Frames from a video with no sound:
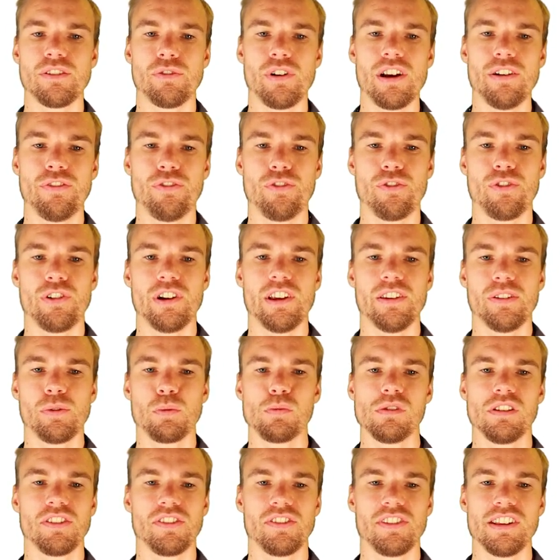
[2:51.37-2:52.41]
reference
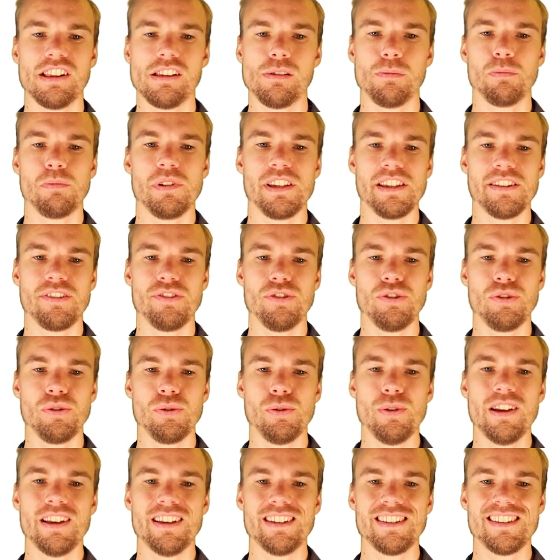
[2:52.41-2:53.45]
will still be
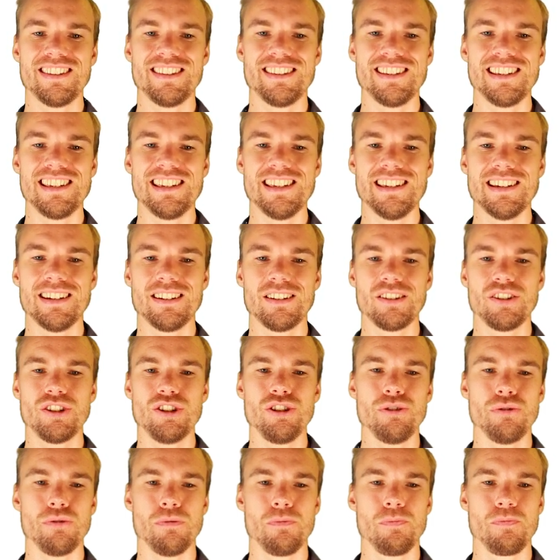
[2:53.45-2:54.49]
to
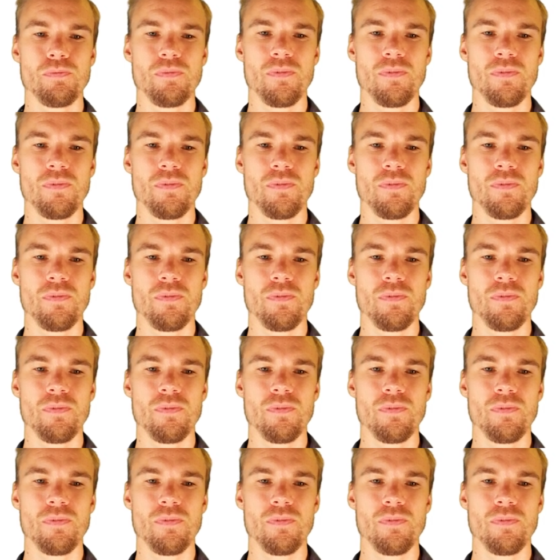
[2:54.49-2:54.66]
C2.